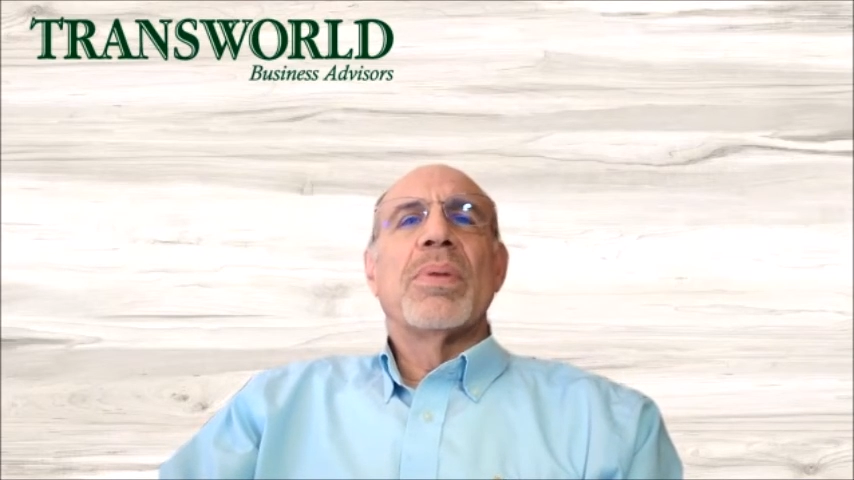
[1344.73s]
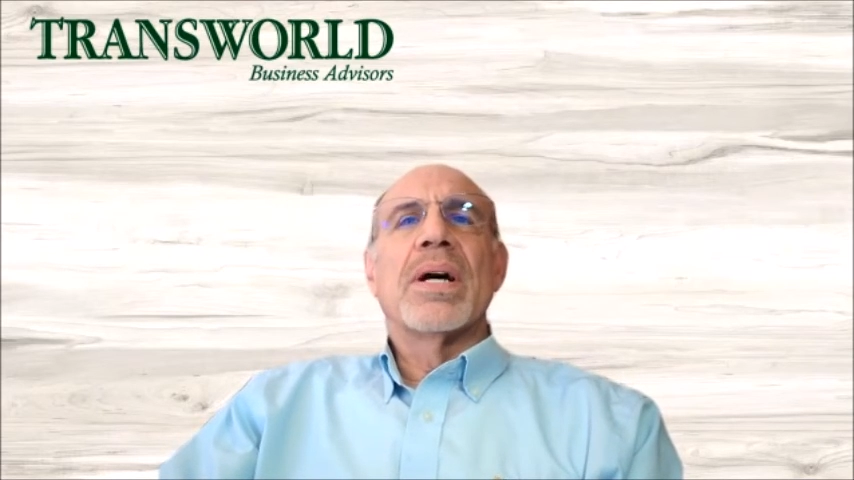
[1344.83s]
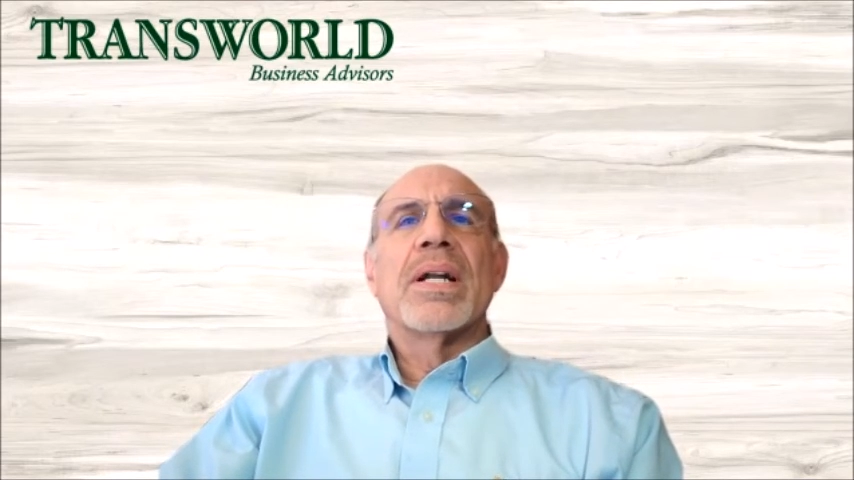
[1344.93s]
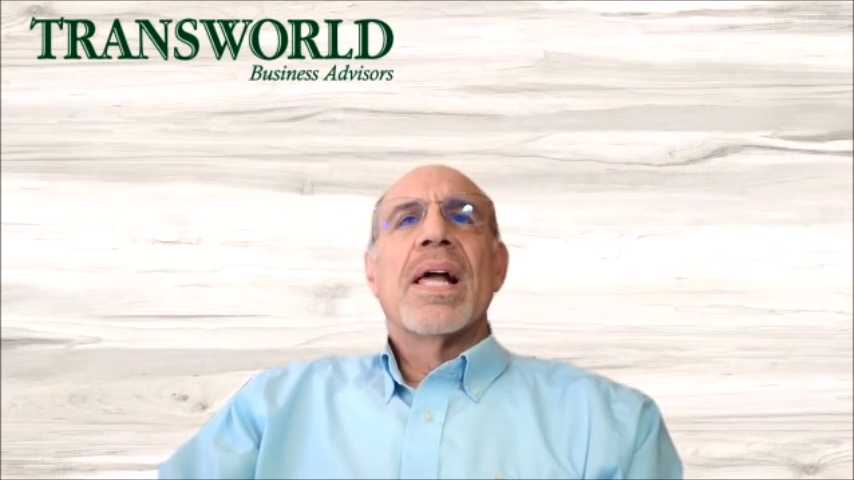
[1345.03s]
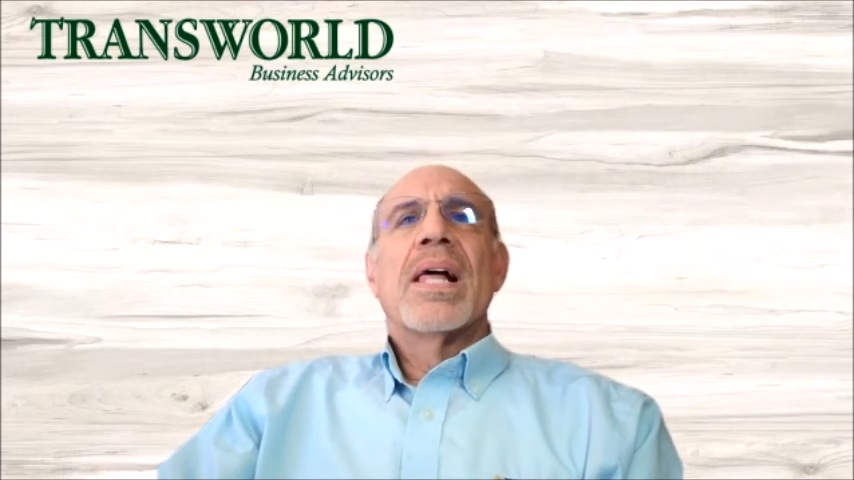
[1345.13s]

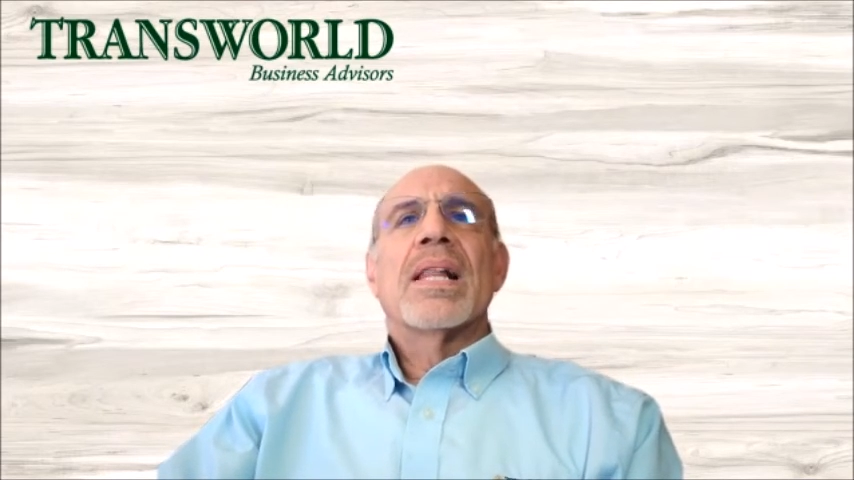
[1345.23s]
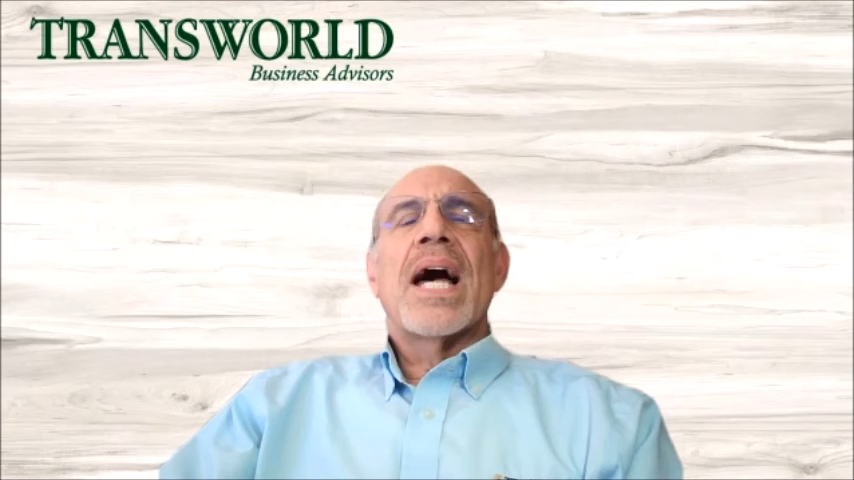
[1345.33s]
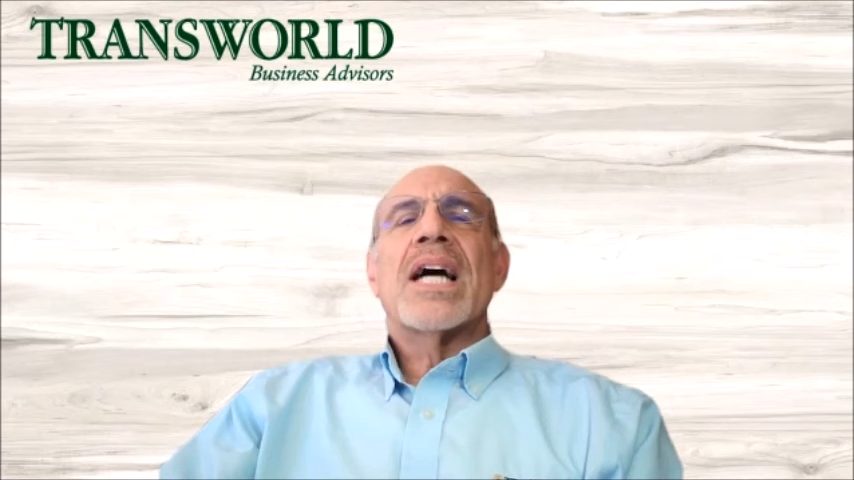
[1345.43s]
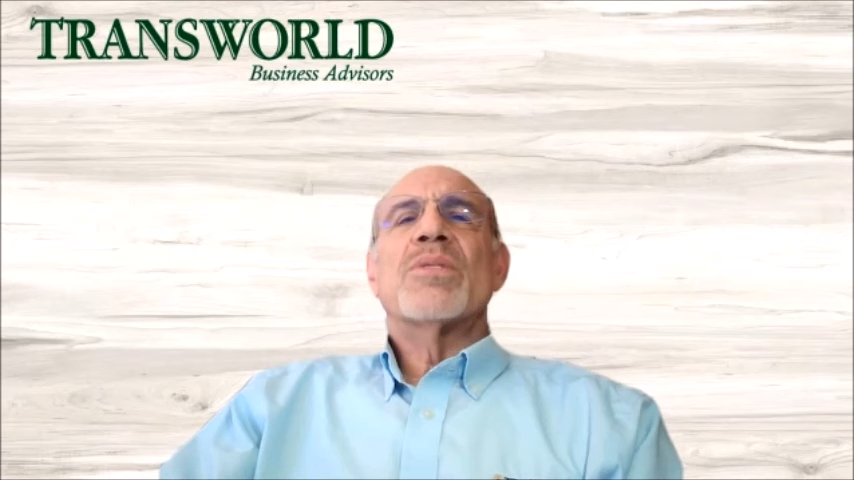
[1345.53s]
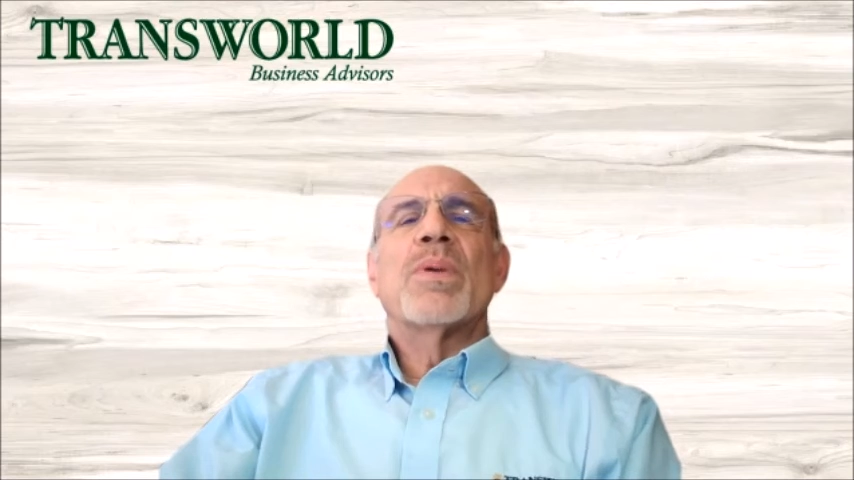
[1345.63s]
But
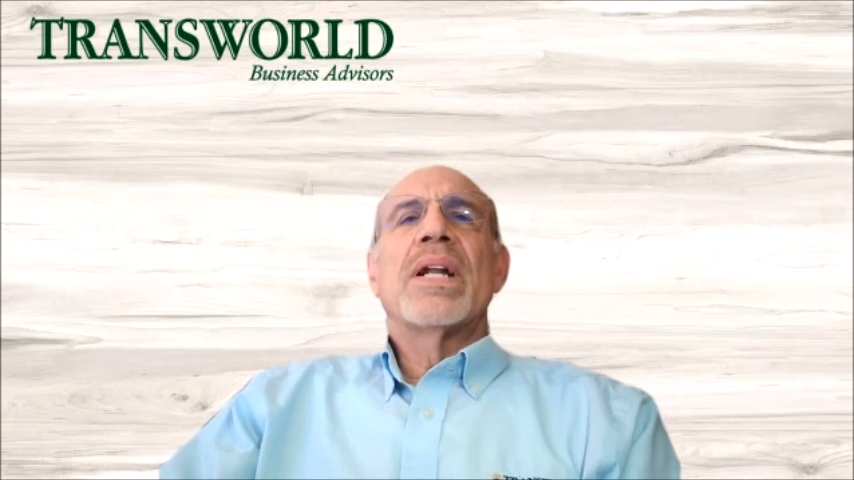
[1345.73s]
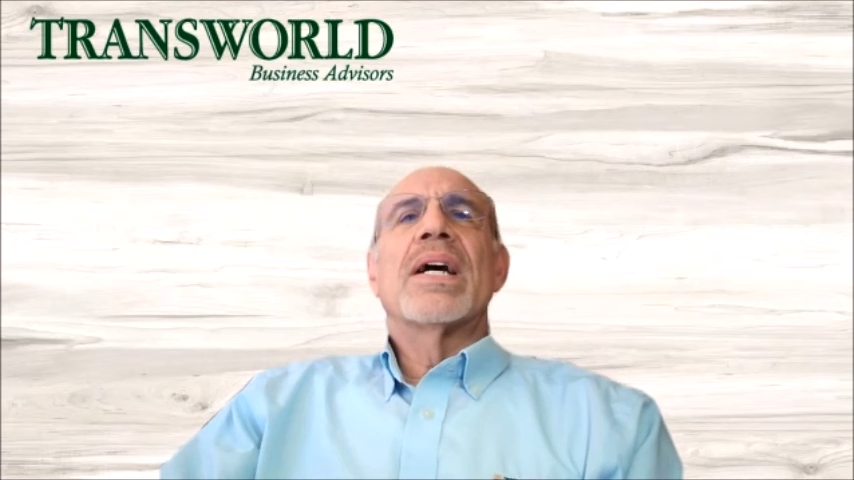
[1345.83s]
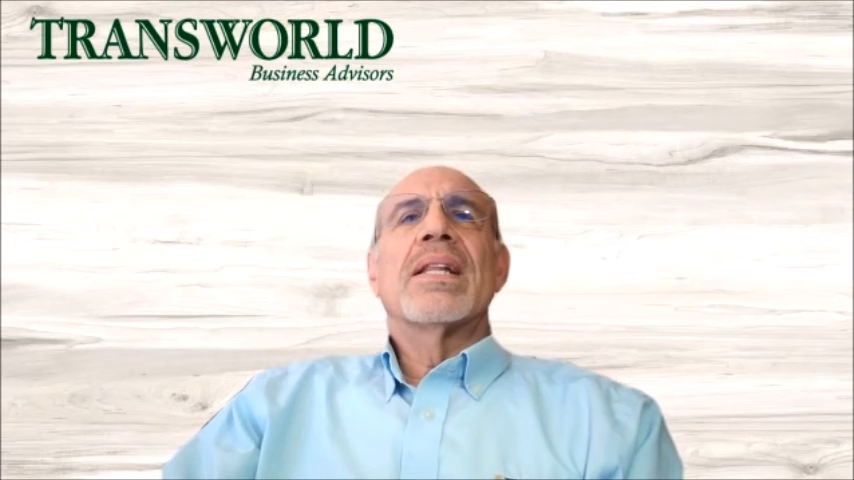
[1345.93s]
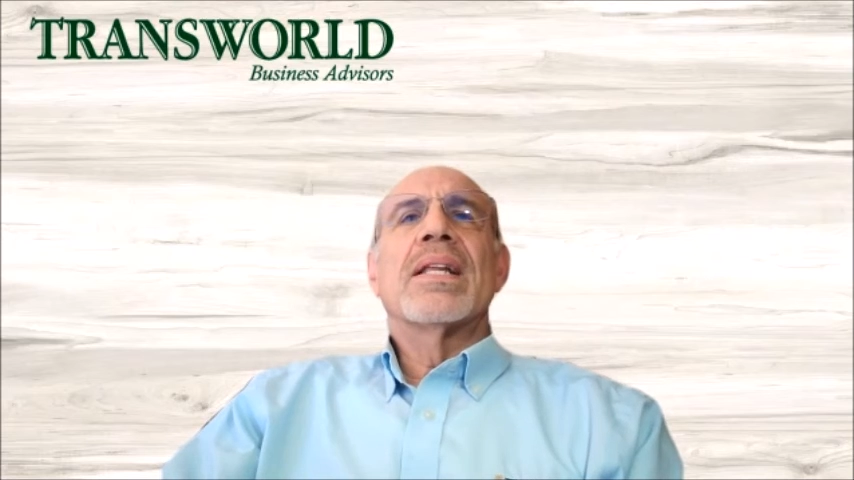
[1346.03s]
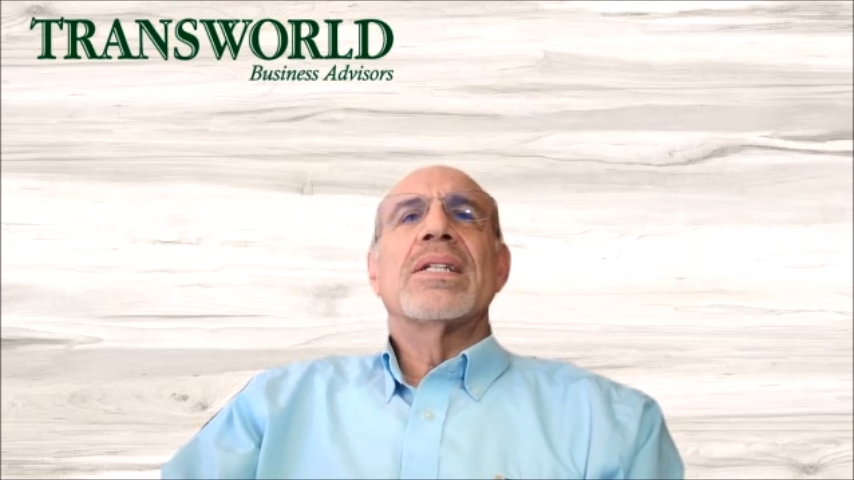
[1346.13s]
last but
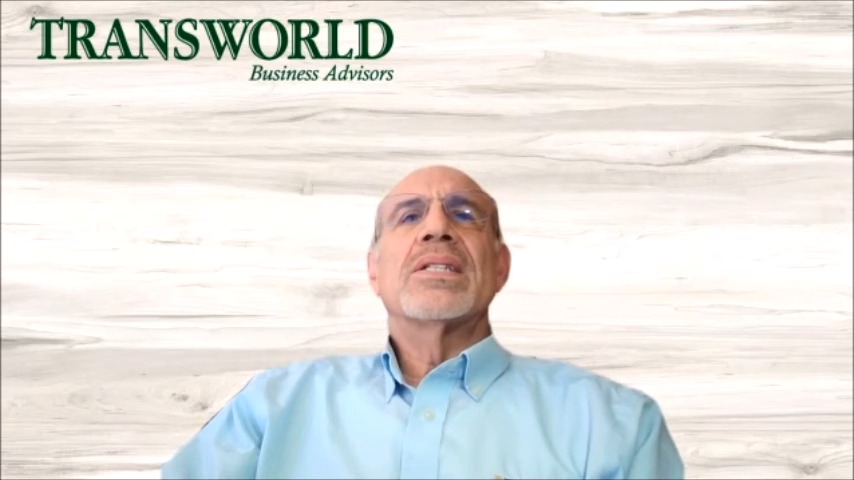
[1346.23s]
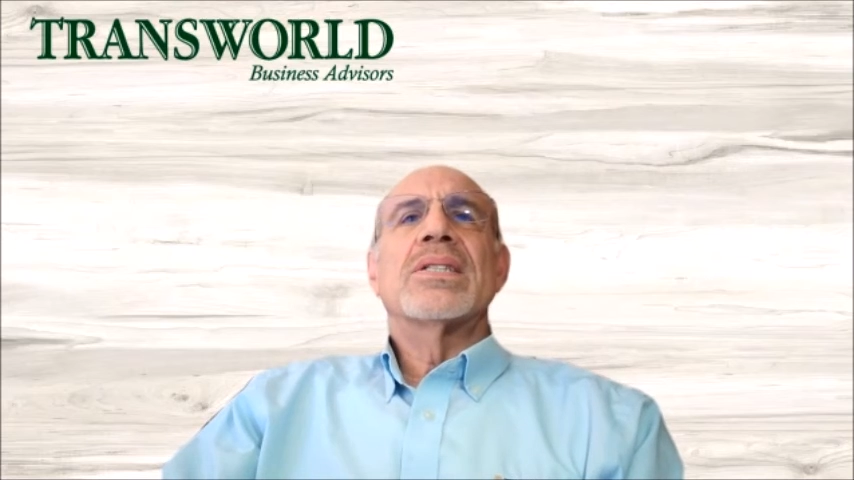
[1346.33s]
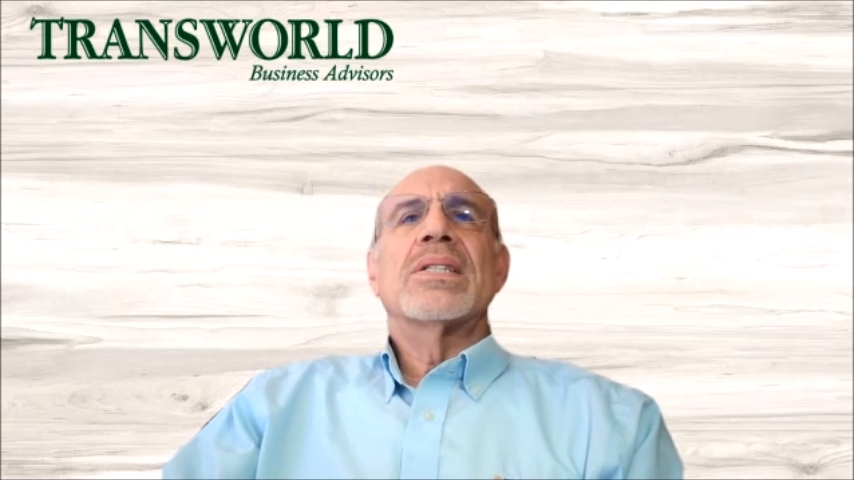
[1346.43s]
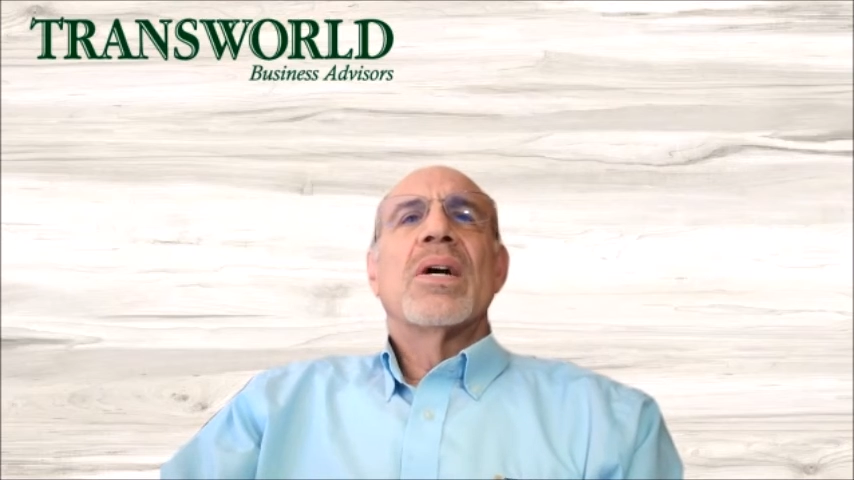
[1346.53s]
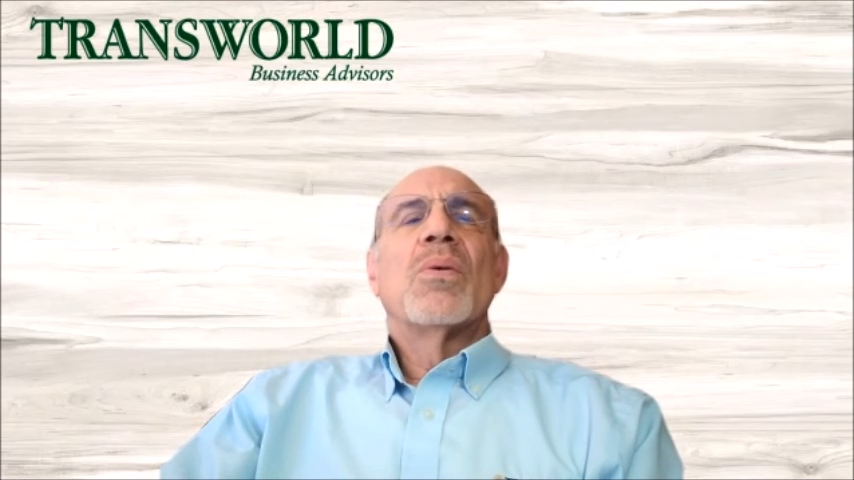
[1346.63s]
not
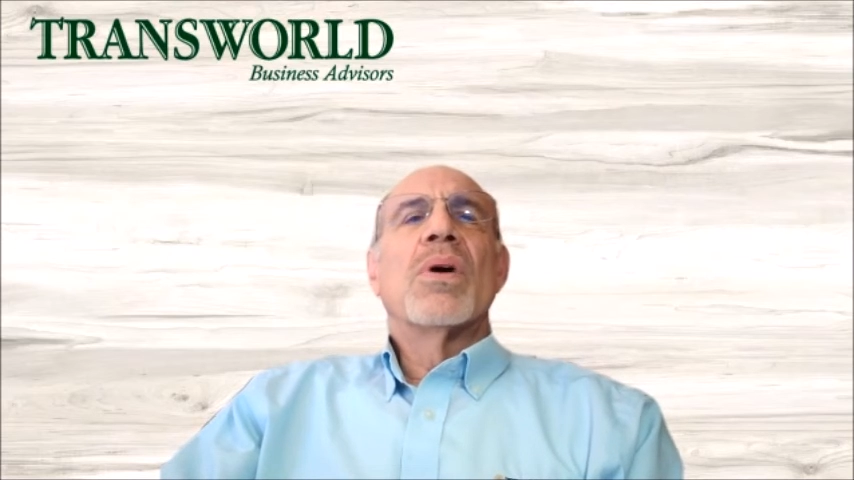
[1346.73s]
least,